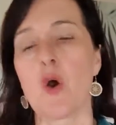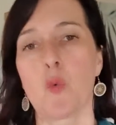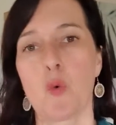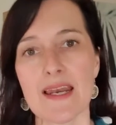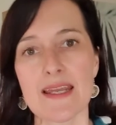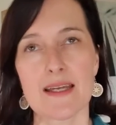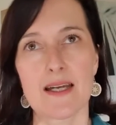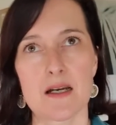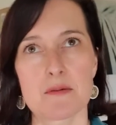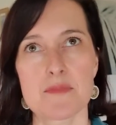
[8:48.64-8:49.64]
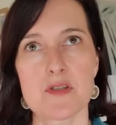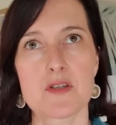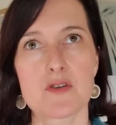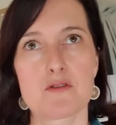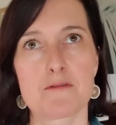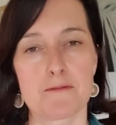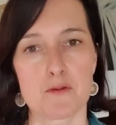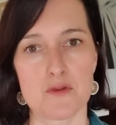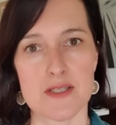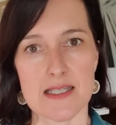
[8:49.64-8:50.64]
When it comes to
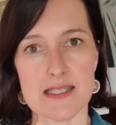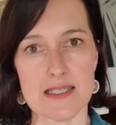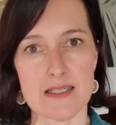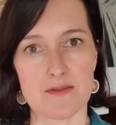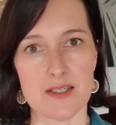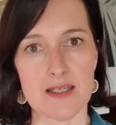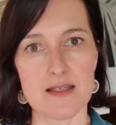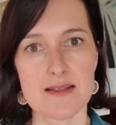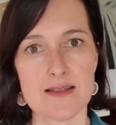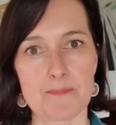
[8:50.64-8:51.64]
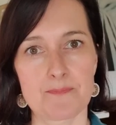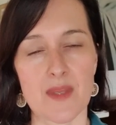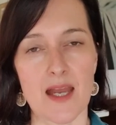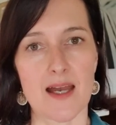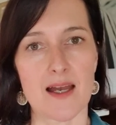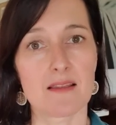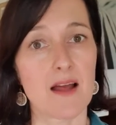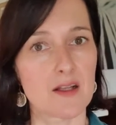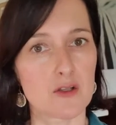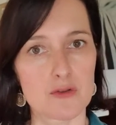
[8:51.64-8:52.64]
food sensitivities,
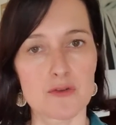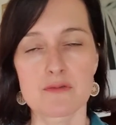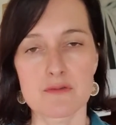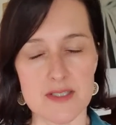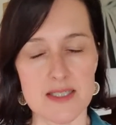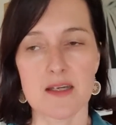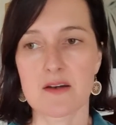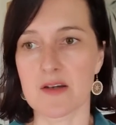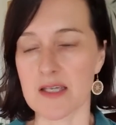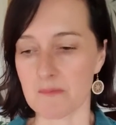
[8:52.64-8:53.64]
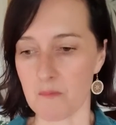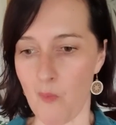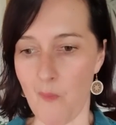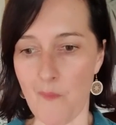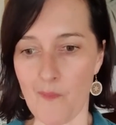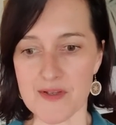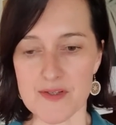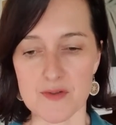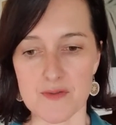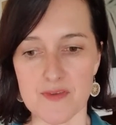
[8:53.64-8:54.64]
like gluten, dairy,
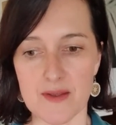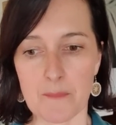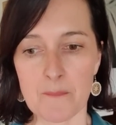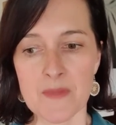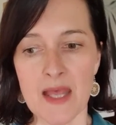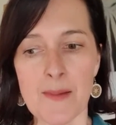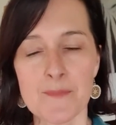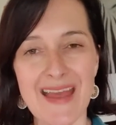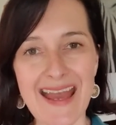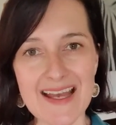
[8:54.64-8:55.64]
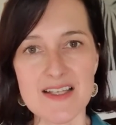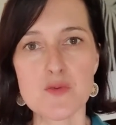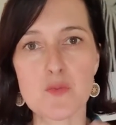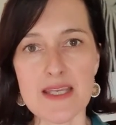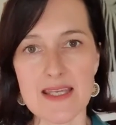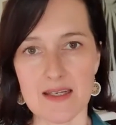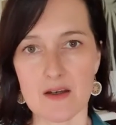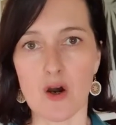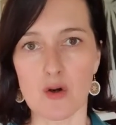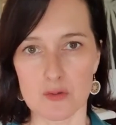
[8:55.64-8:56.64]
this sort of thing, as we
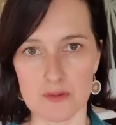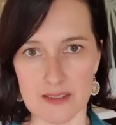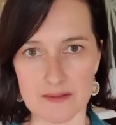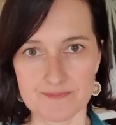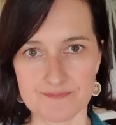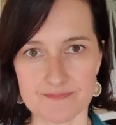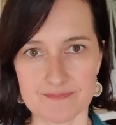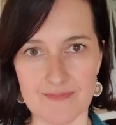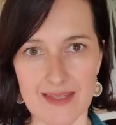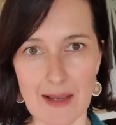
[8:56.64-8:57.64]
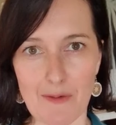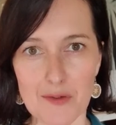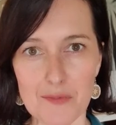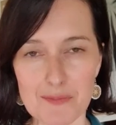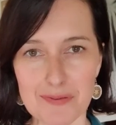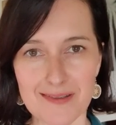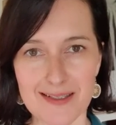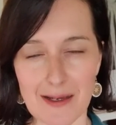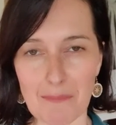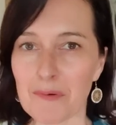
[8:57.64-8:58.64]
get older, now I don't want to put a
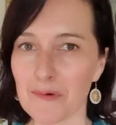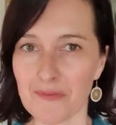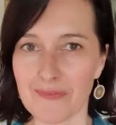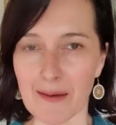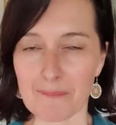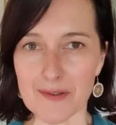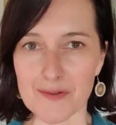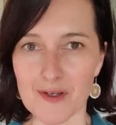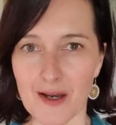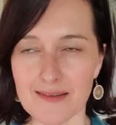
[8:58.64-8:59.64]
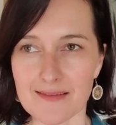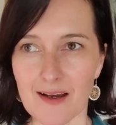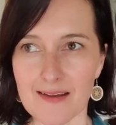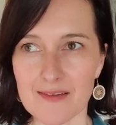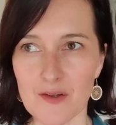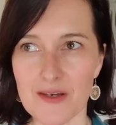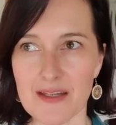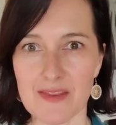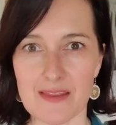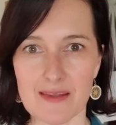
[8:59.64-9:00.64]
number on that, because I don't
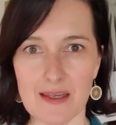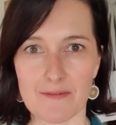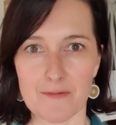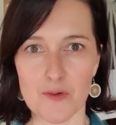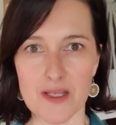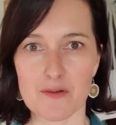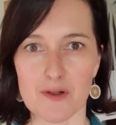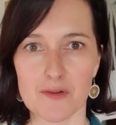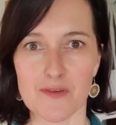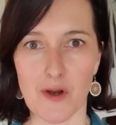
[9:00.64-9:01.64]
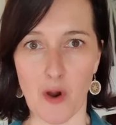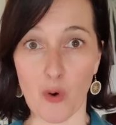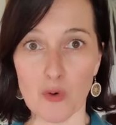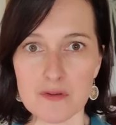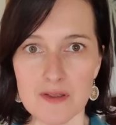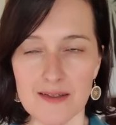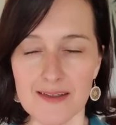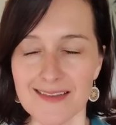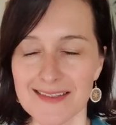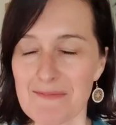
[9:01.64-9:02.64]
even think 40-year-olds are old,
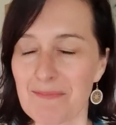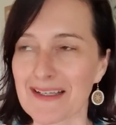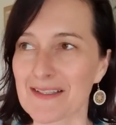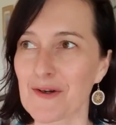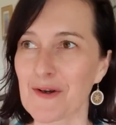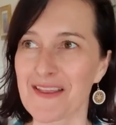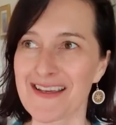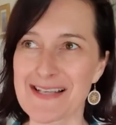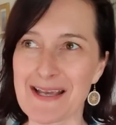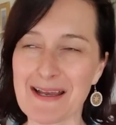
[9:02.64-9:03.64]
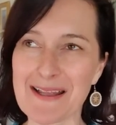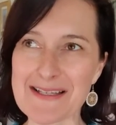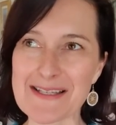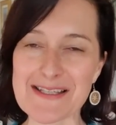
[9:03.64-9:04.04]
but you know, there's a